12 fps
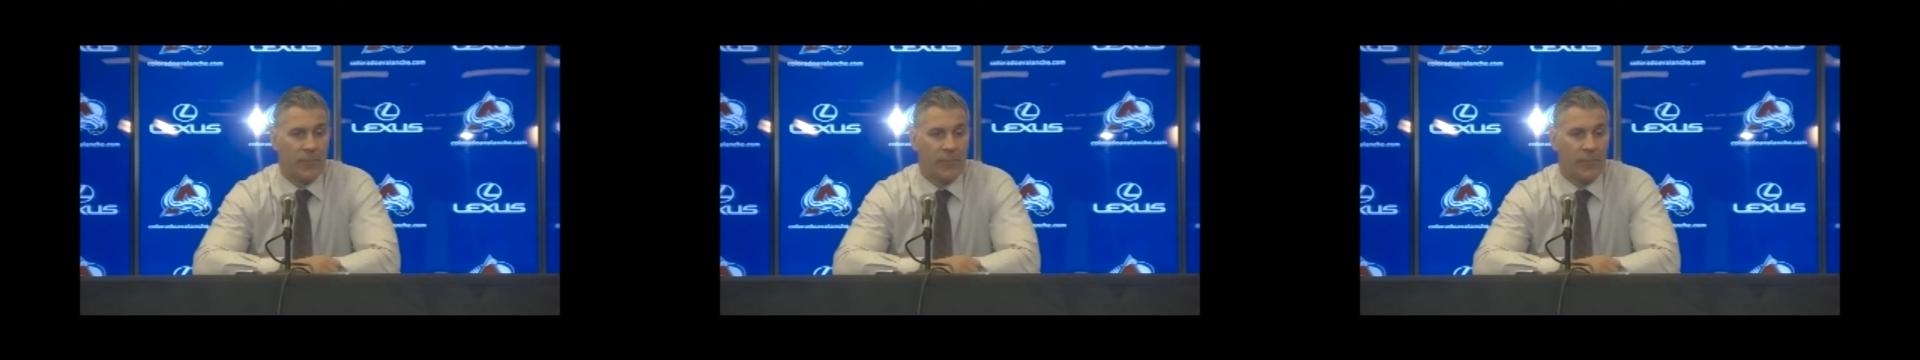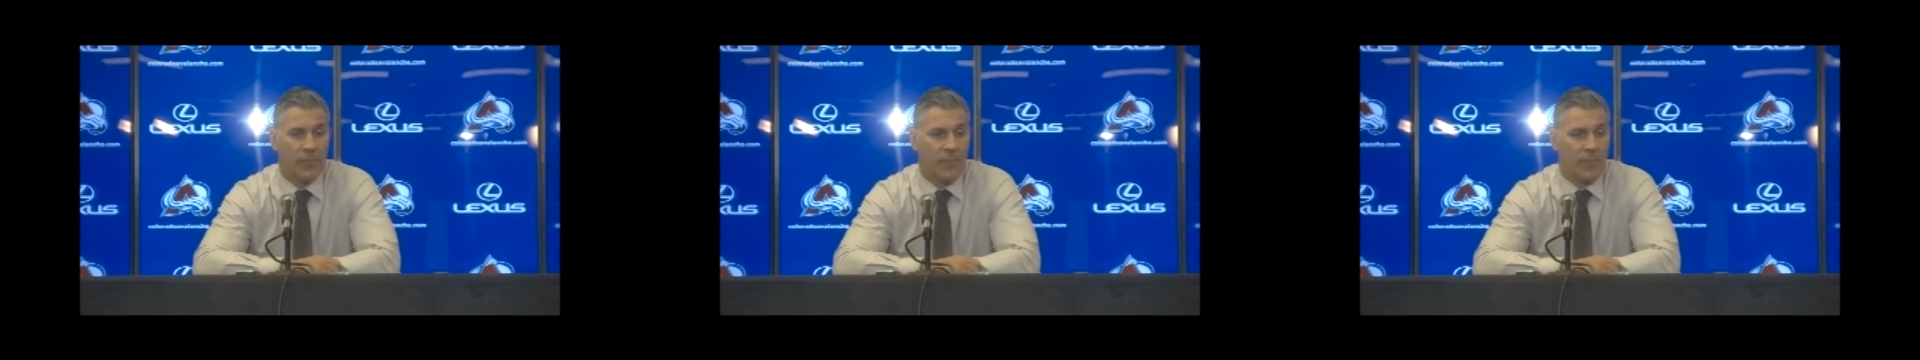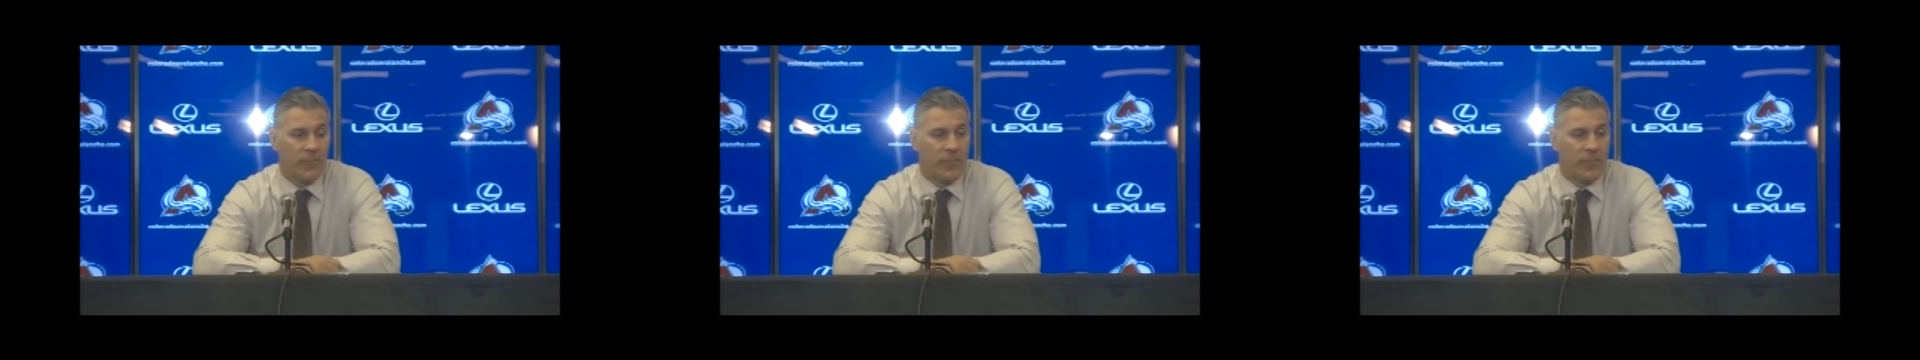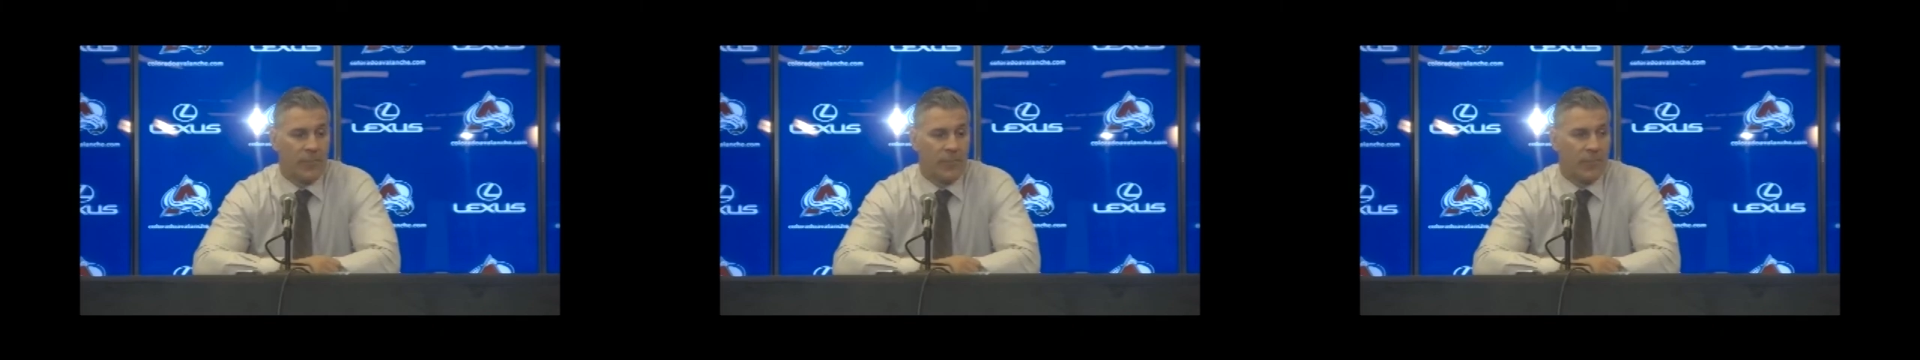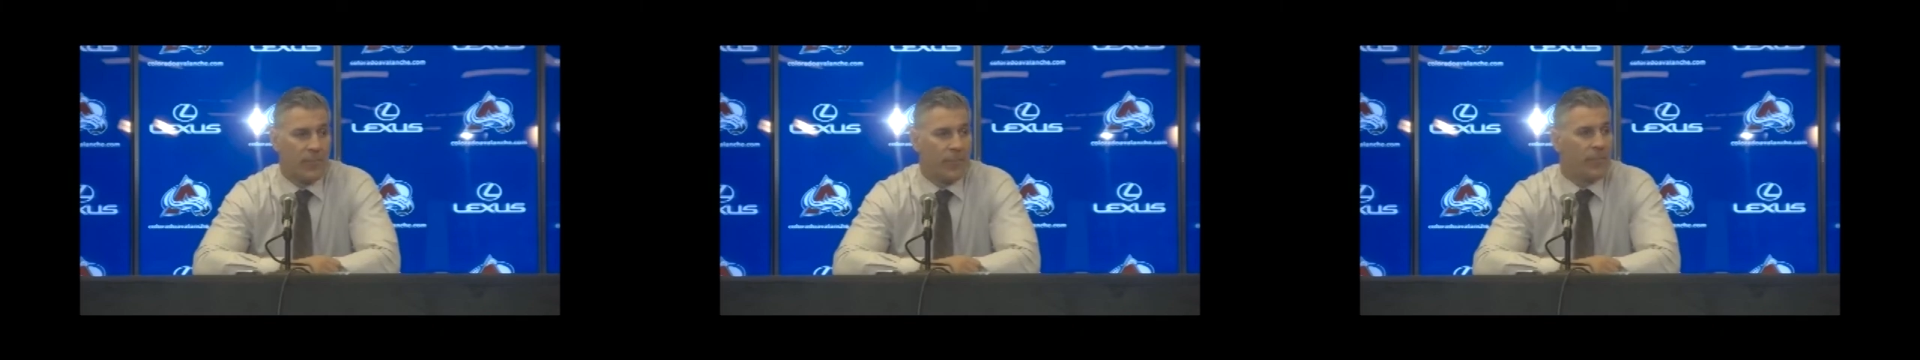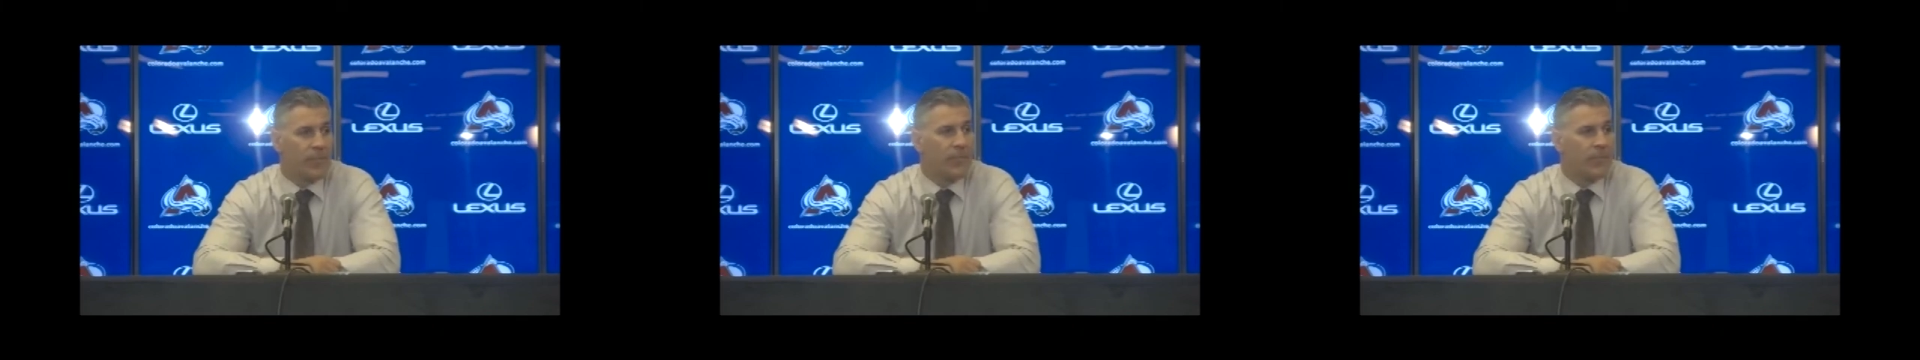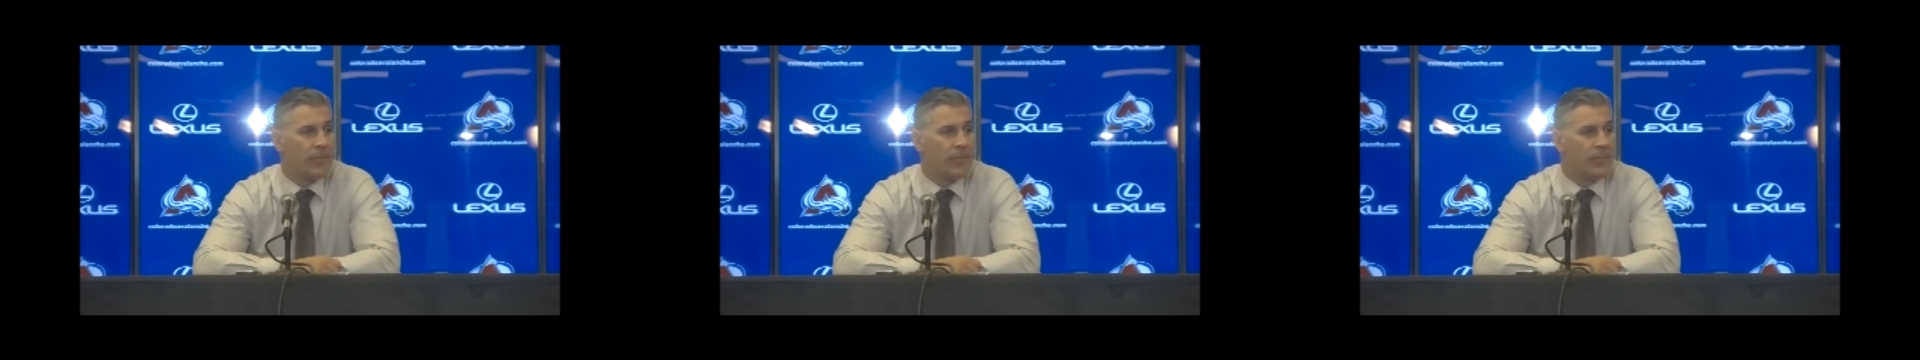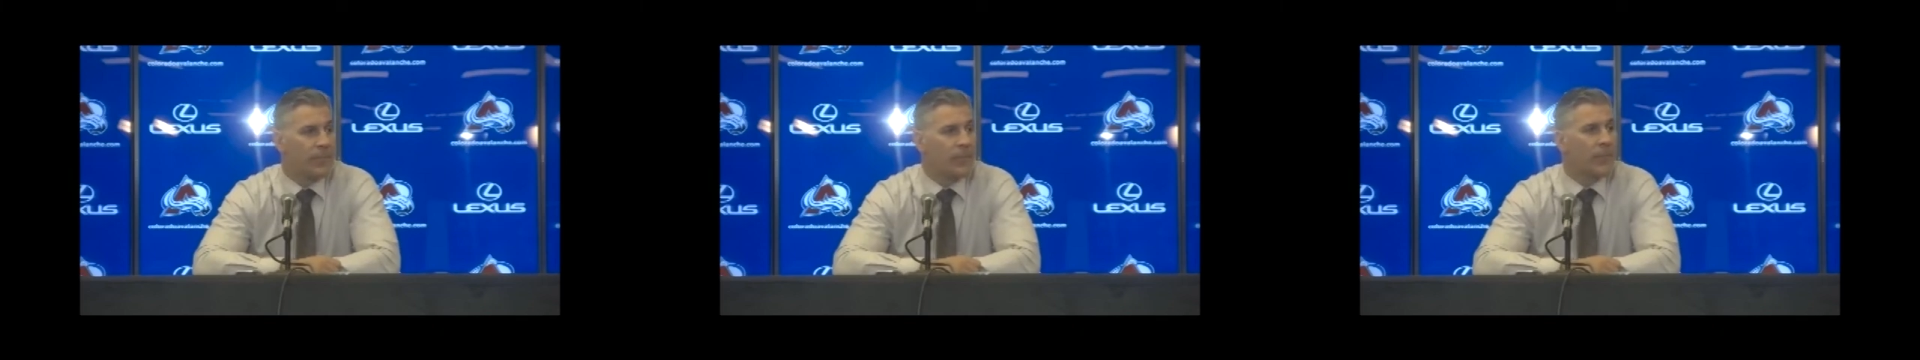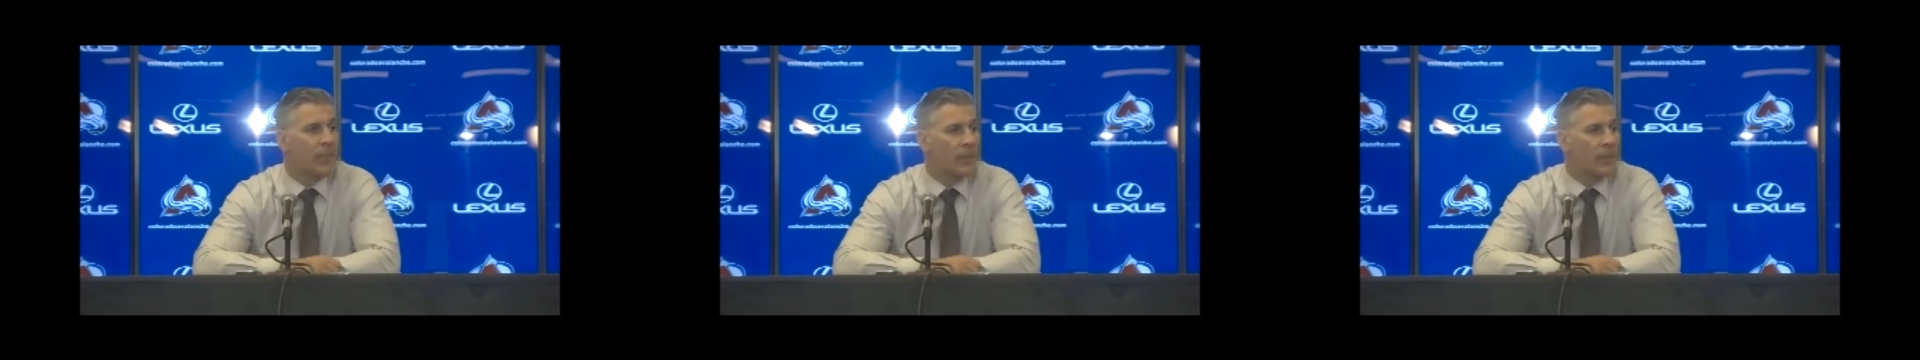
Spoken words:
[no speech]